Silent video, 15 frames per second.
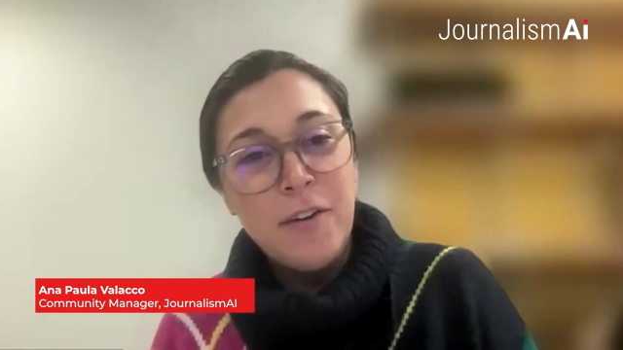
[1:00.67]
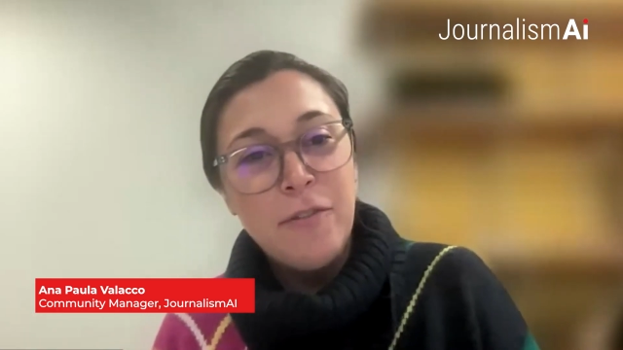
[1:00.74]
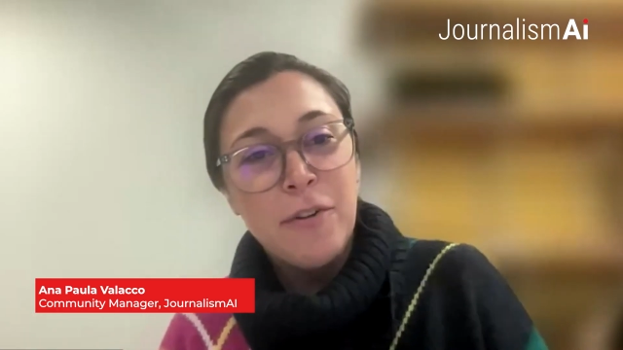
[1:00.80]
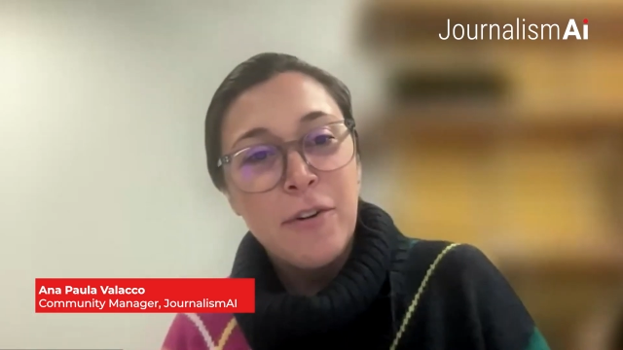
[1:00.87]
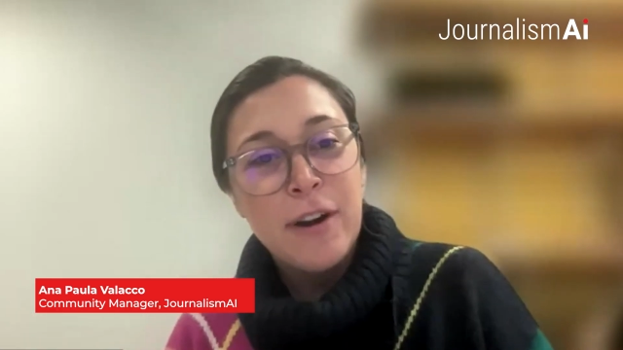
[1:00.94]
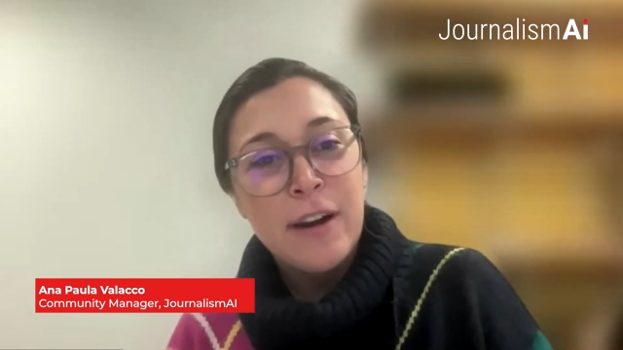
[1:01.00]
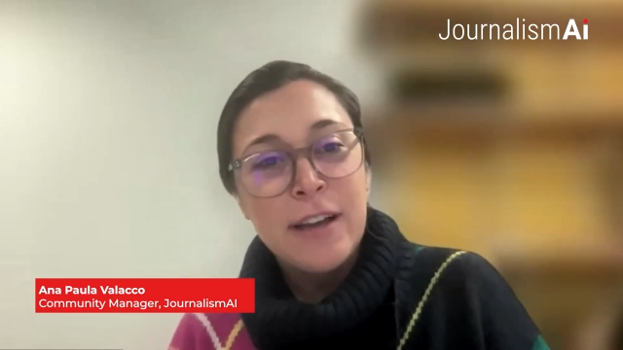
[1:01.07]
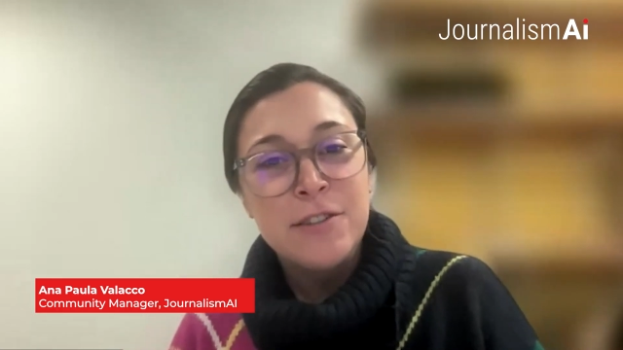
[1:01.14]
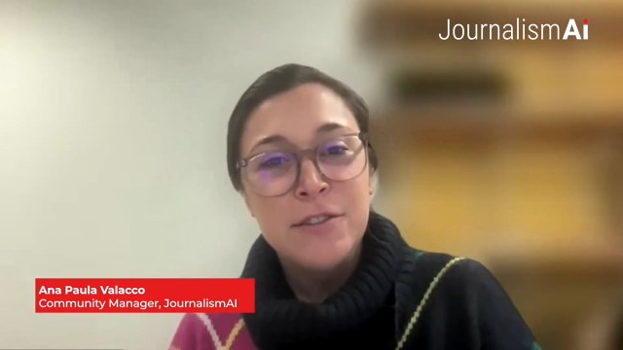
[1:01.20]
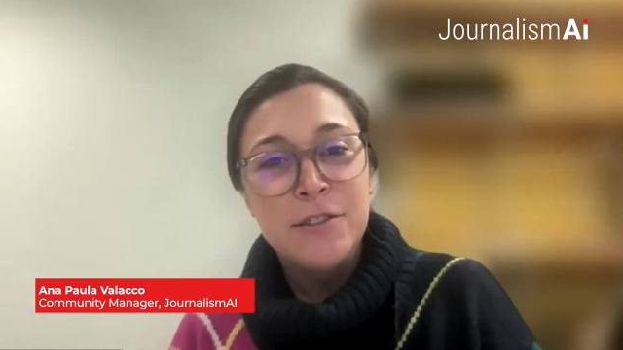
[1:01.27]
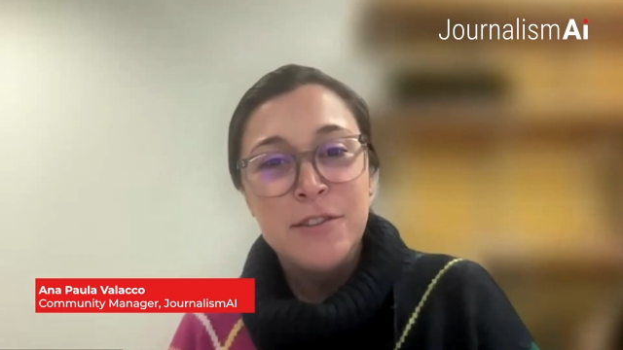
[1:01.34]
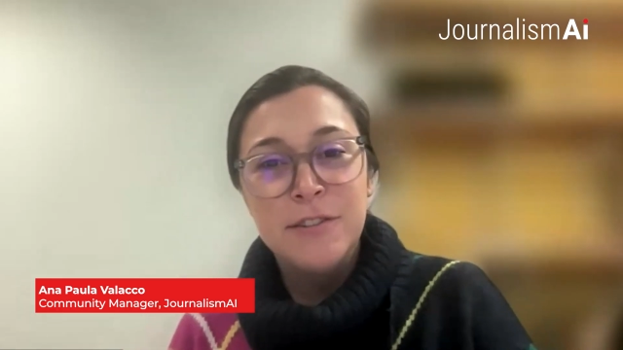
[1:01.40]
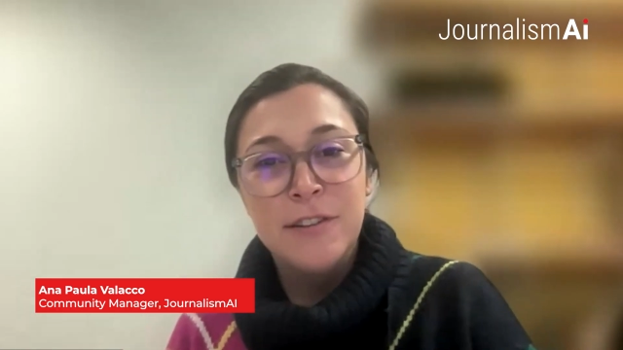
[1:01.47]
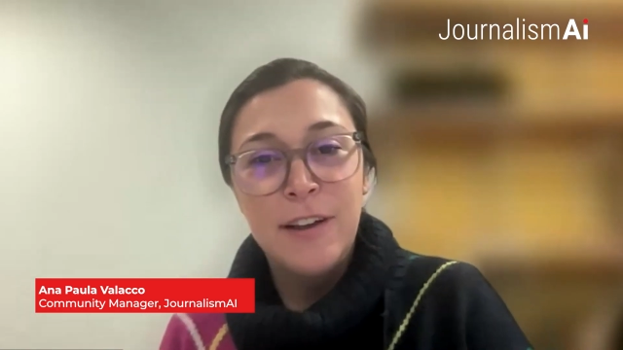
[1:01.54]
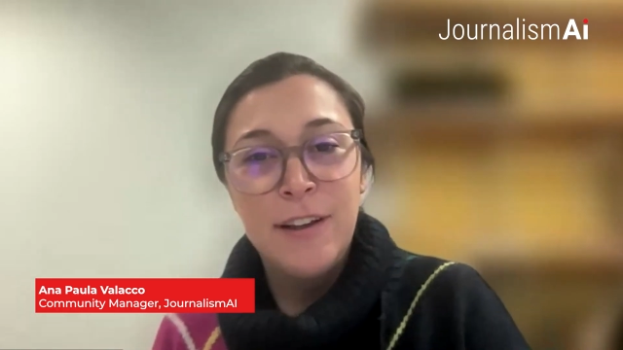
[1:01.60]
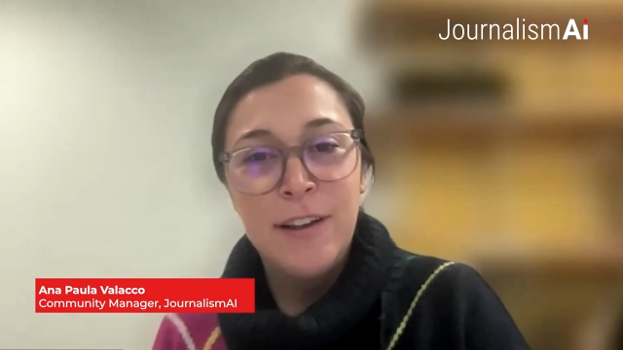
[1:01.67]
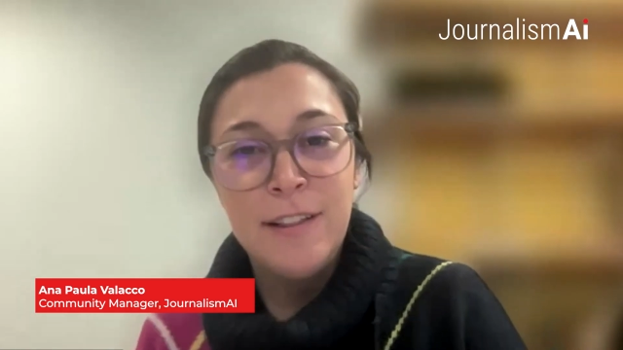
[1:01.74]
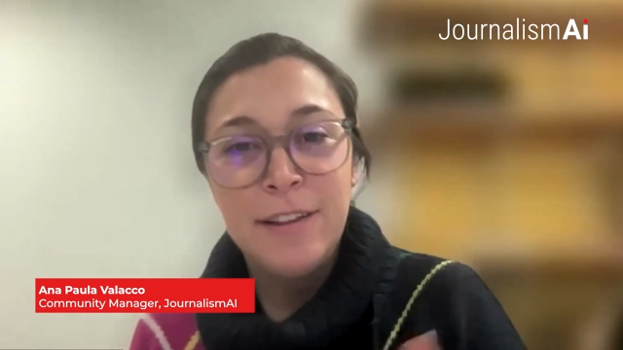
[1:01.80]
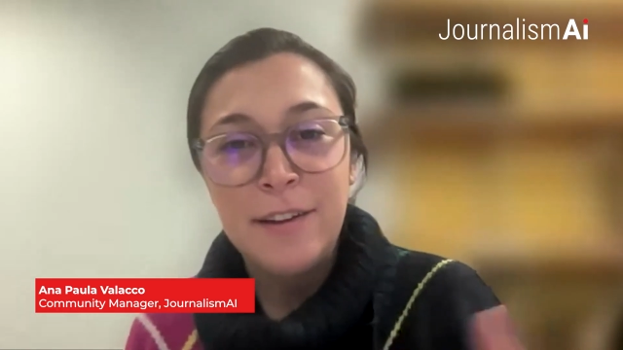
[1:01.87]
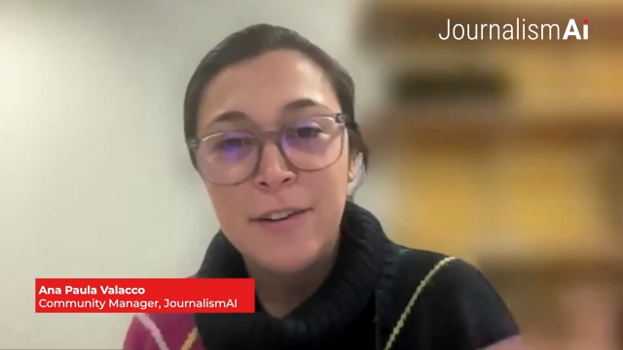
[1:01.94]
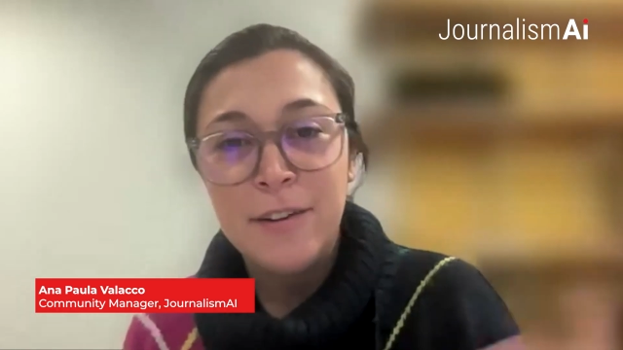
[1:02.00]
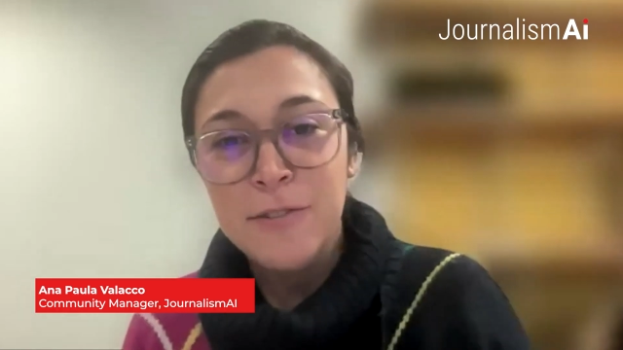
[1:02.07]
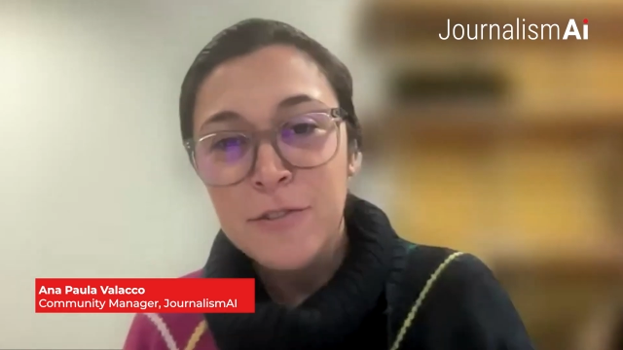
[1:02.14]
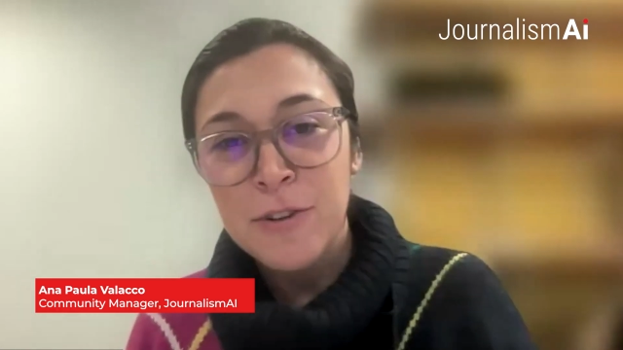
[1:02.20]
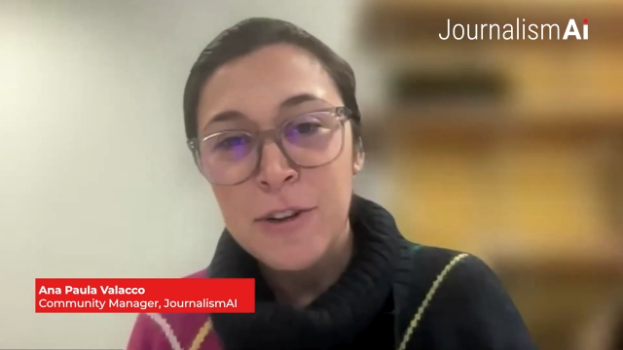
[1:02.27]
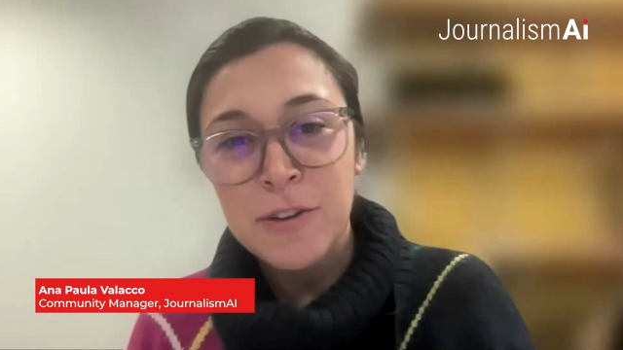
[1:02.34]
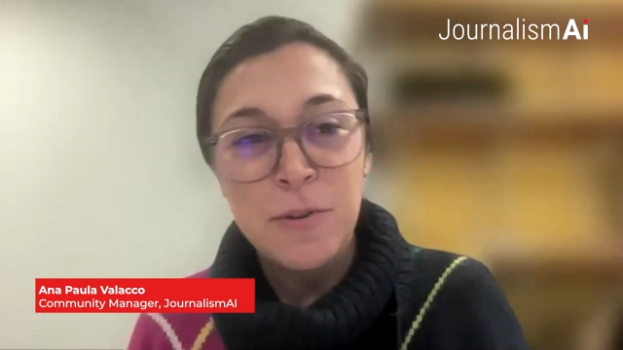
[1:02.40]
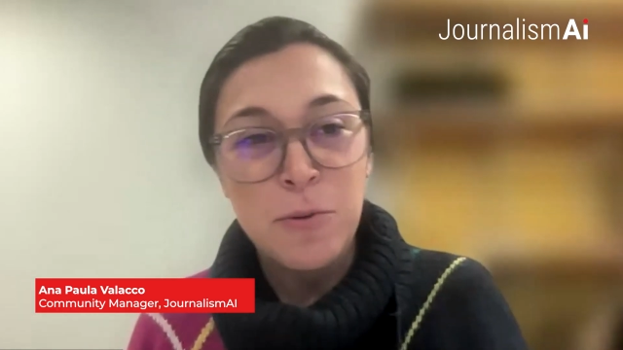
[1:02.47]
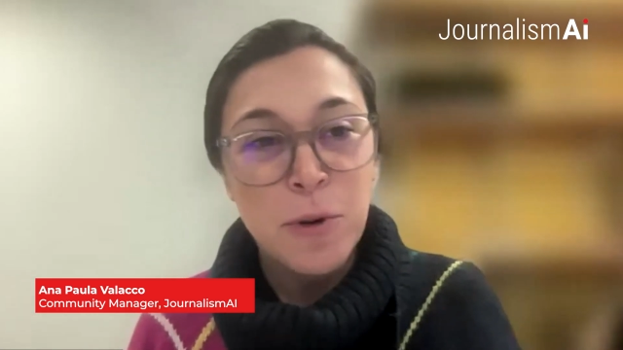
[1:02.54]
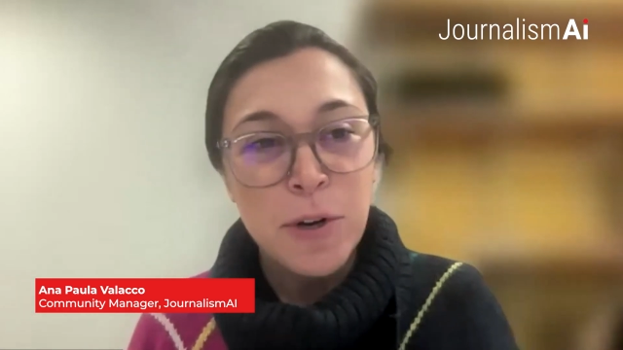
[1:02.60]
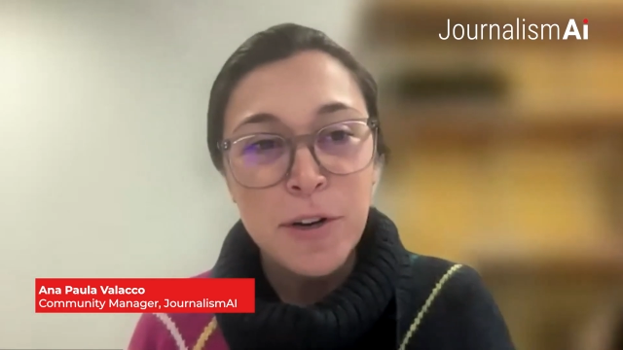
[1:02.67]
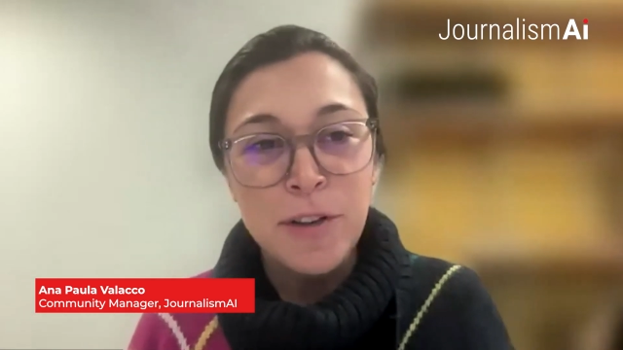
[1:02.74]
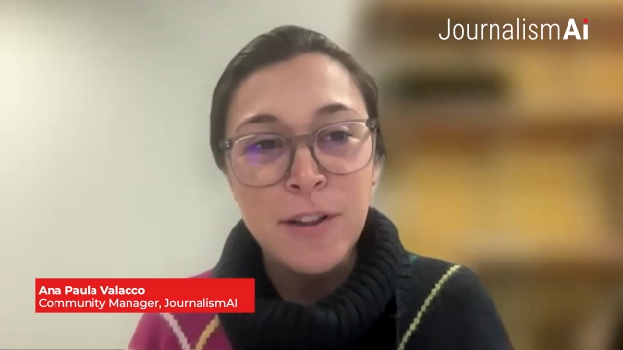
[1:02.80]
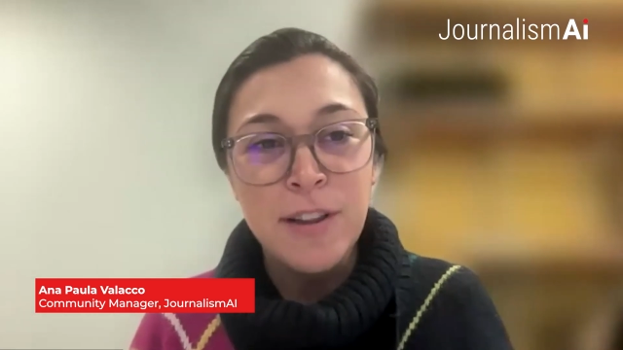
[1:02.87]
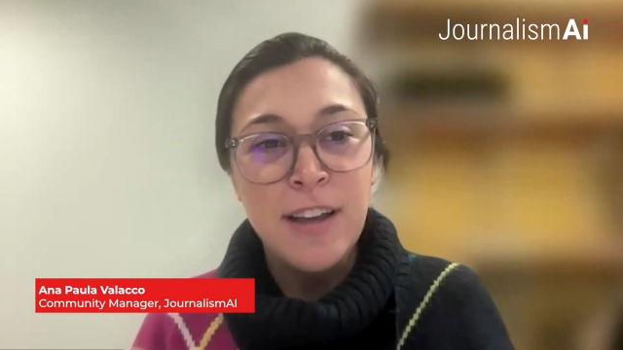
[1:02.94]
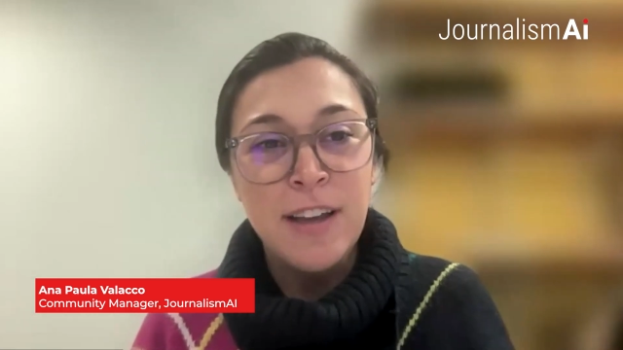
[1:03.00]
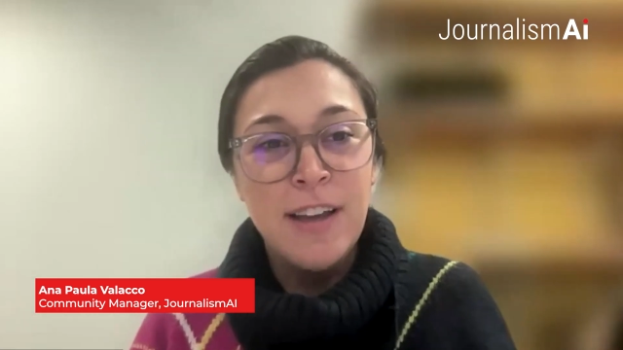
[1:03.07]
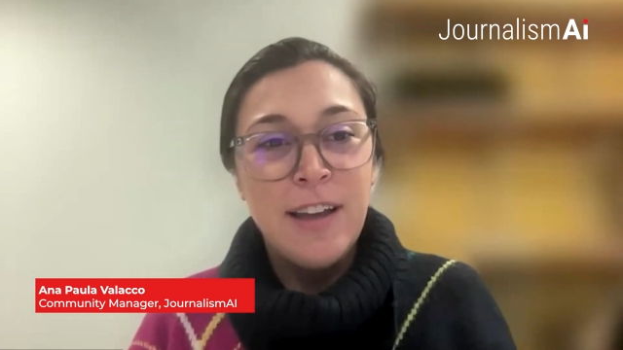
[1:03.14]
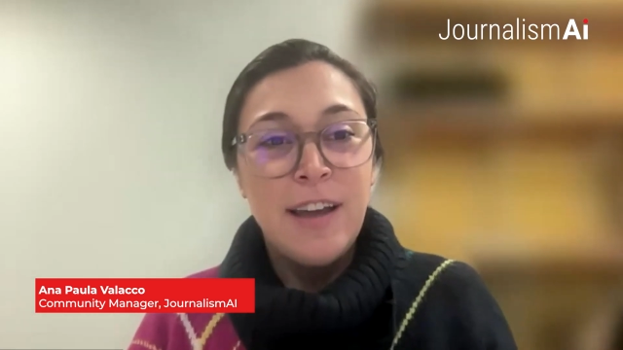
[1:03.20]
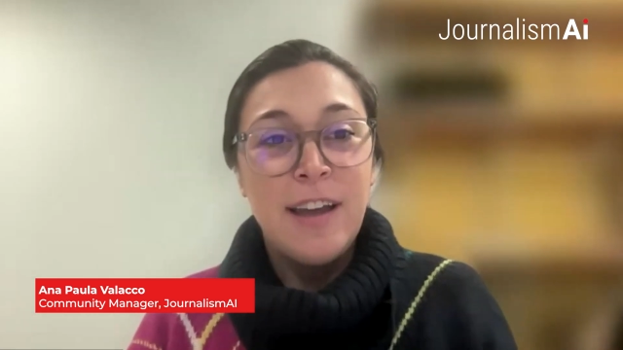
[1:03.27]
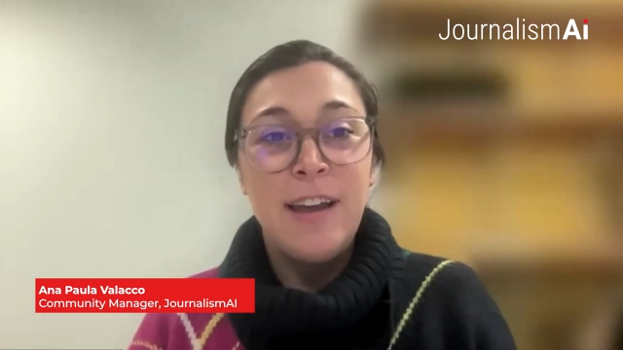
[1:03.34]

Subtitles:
for elections held throughout the world.